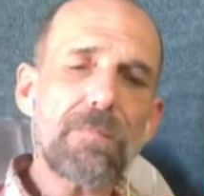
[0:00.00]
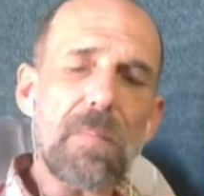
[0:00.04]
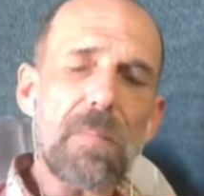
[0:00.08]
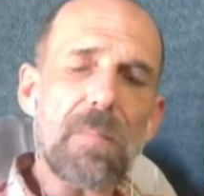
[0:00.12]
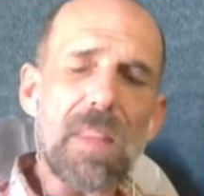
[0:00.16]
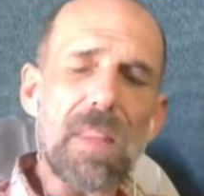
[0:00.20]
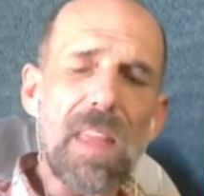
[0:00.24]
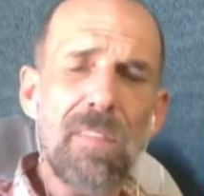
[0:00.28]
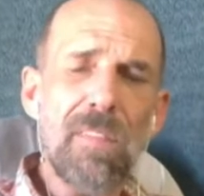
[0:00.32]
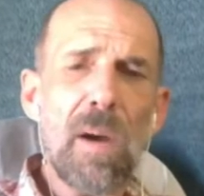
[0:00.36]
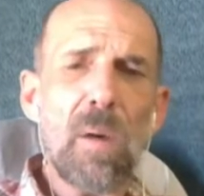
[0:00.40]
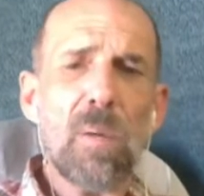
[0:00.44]

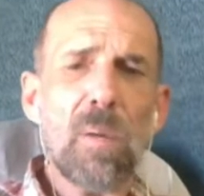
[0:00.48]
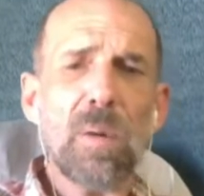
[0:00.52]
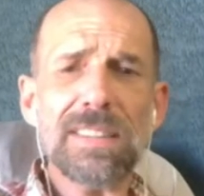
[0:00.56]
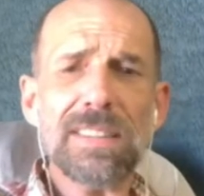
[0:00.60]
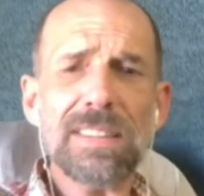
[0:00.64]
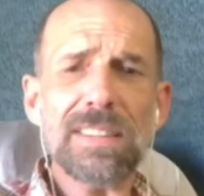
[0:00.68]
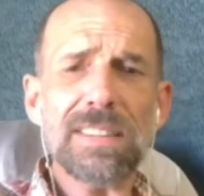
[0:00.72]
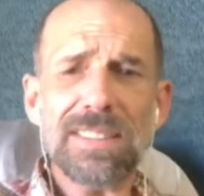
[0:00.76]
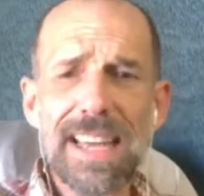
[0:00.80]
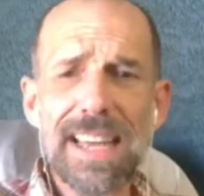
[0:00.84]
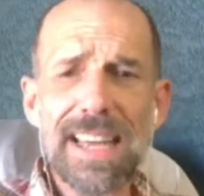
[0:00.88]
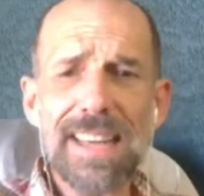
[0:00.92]
If I were to
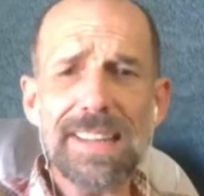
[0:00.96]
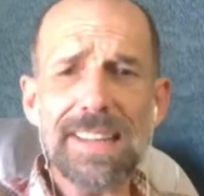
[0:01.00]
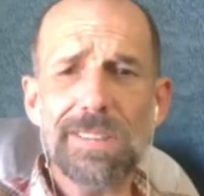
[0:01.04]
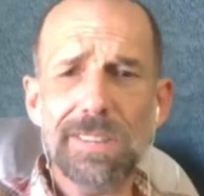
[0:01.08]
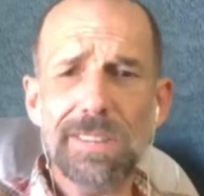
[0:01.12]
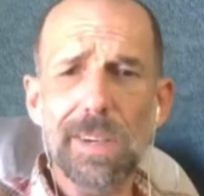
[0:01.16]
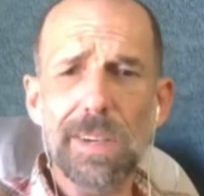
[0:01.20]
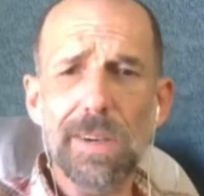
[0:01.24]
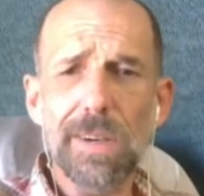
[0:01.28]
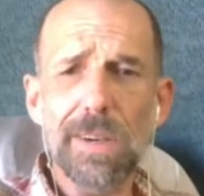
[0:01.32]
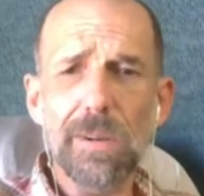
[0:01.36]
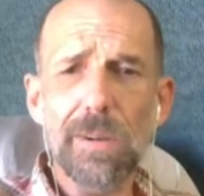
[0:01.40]
say this to
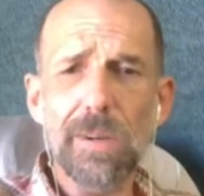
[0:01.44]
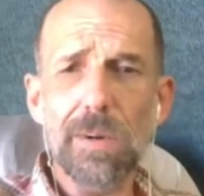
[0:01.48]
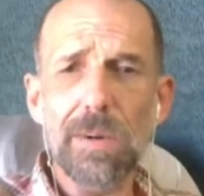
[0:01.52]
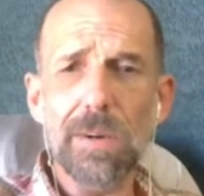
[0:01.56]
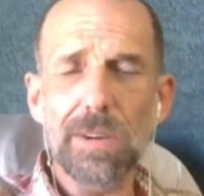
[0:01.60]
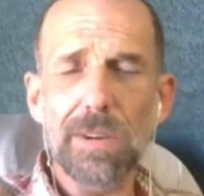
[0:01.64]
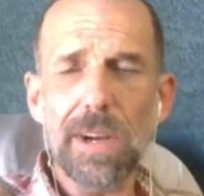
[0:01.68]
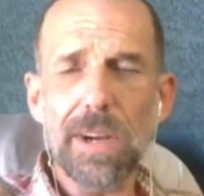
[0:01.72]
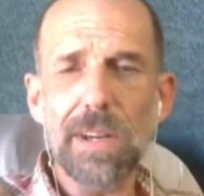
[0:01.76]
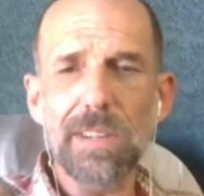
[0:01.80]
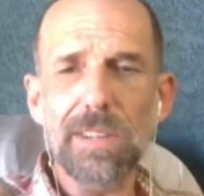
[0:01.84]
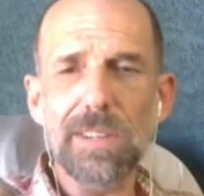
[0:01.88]
you, would you
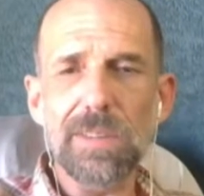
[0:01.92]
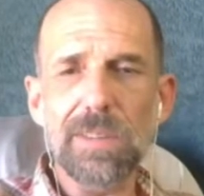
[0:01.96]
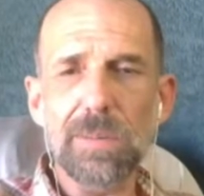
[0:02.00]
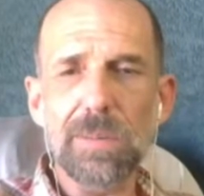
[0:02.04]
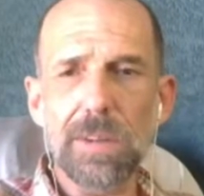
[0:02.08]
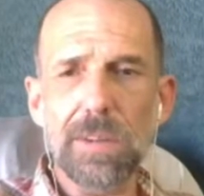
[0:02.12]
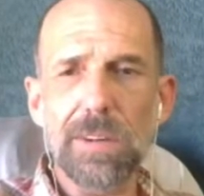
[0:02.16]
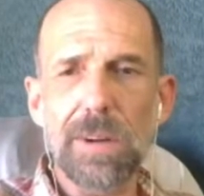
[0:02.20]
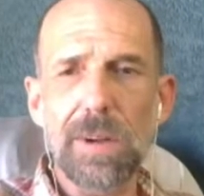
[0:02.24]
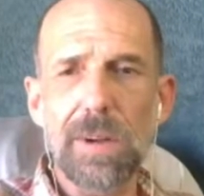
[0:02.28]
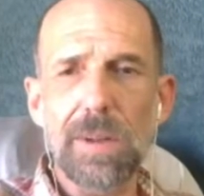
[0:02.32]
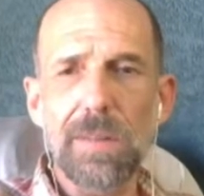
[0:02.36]
agree or
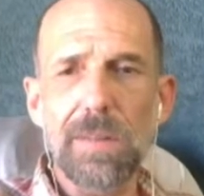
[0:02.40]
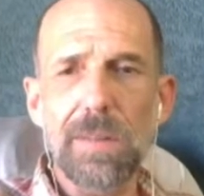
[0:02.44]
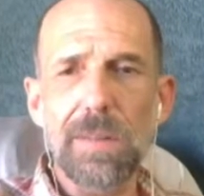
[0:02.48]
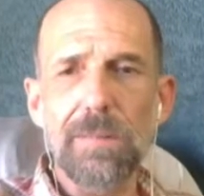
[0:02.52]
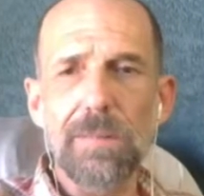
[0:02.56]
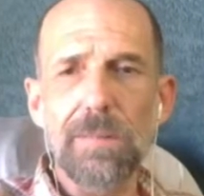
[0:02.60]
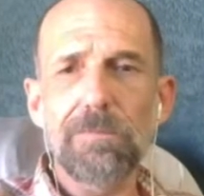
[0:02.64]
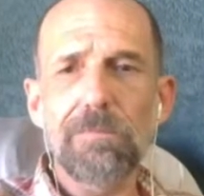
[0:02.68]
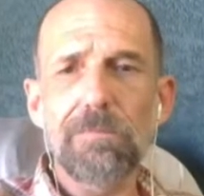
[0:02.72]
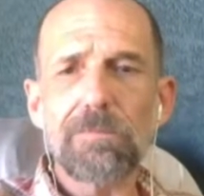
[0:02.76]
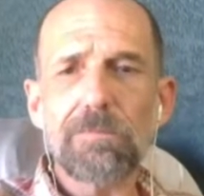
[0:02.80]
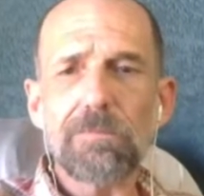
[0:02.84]
disagree with it?
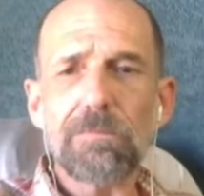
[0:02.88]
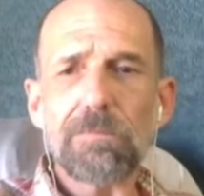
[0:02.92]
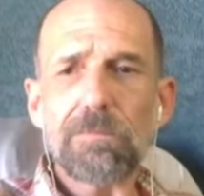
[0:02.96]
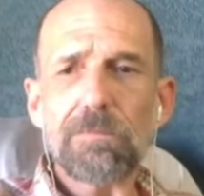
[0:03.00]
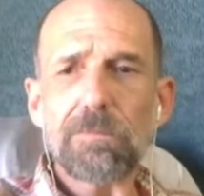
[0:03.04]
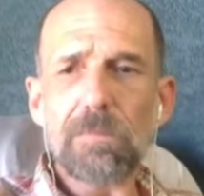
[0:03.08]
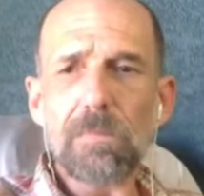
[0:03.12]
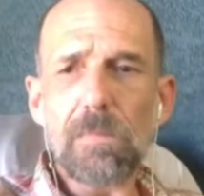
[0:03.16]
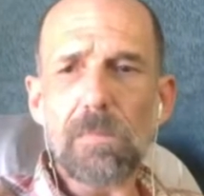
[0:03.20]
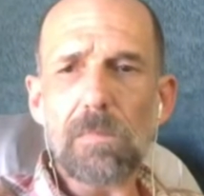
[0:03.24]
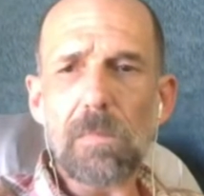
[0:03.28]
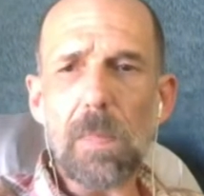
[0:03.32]

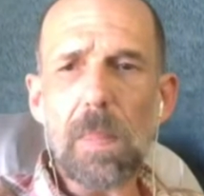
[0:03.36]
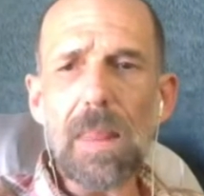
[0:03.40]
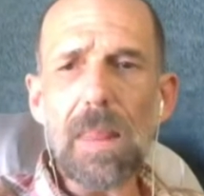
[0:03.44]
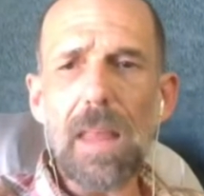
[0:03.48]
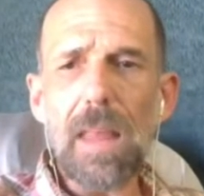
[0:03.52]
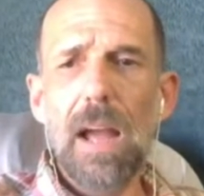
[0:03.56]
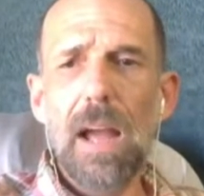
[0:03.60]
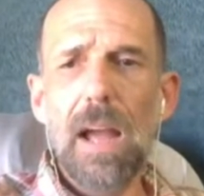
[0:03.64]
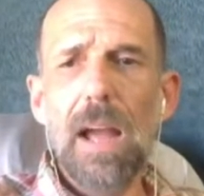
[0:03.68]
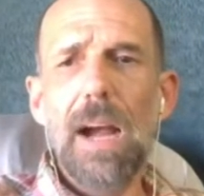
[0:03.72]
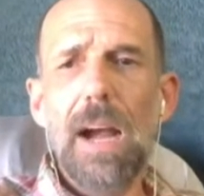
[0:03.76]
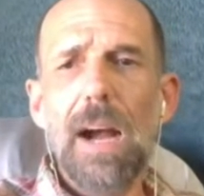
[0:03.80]

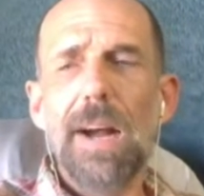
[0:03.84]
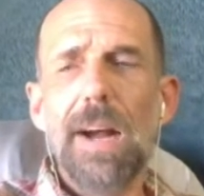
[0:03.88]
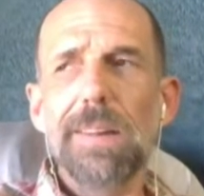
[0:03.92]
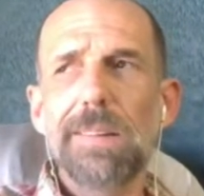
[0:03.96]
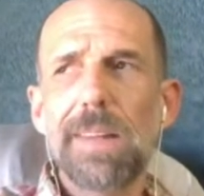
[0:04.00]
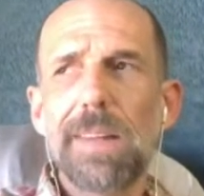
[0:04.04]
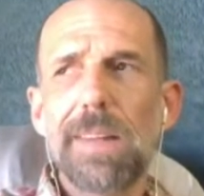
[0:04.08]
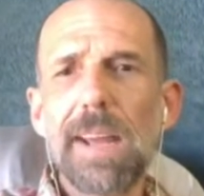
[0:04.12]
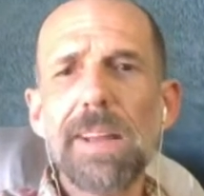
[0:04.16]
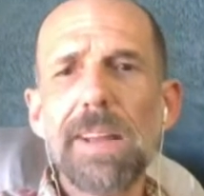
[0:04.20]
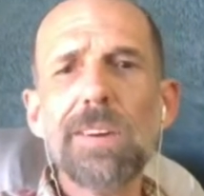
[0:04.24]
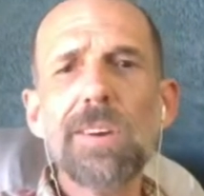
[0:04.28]

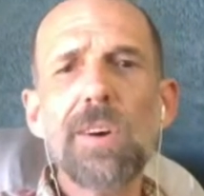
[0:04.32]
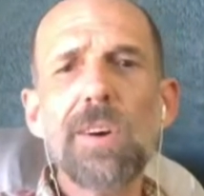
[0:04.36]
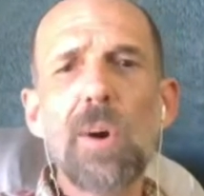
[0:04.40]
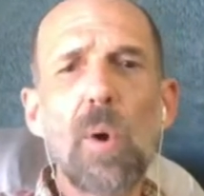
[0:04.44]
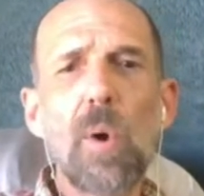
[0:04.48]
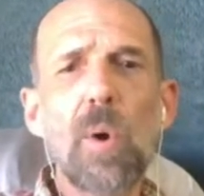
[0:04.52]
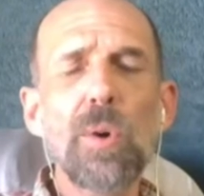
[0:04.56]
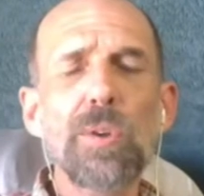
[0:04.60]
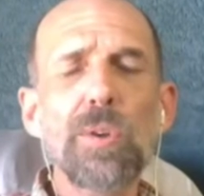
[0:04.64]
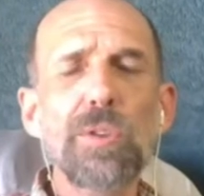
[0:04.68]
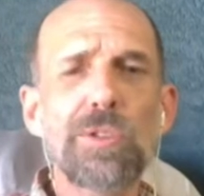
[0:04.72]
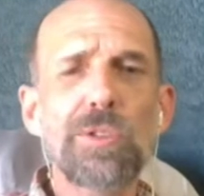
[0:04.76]
Taylor
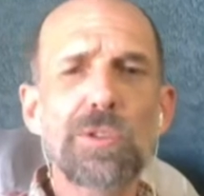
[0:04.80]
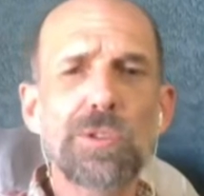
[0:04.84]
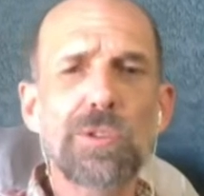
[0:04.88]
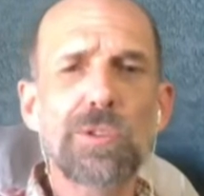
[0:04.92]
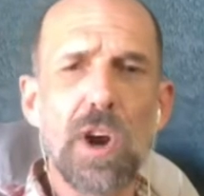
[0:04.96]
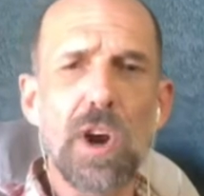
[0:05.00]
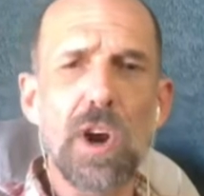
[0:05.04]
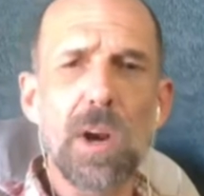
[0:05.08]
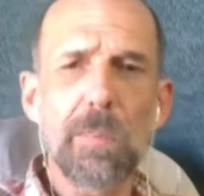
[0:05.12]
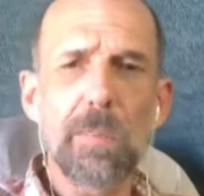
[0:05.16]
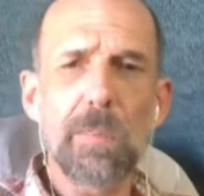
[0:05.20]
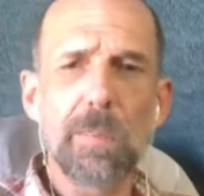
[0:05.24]
holds
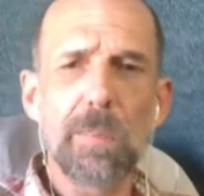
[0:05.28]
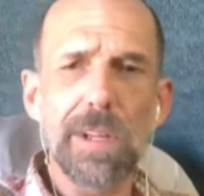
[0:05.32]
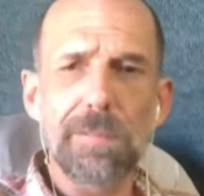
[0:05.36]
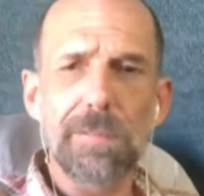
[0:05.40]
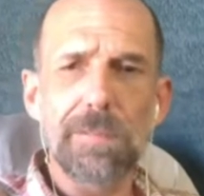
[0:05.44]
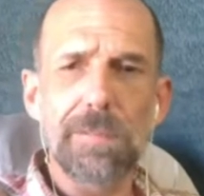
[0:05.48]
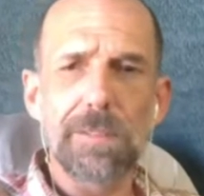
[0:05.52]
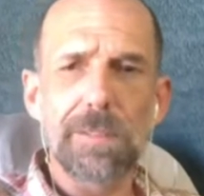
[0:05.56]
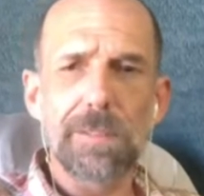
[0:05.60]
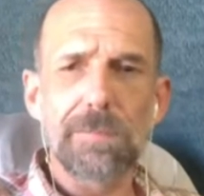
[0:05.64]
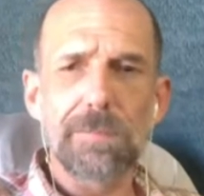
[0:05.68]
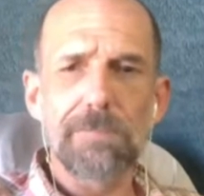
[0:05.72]
strong beliefs.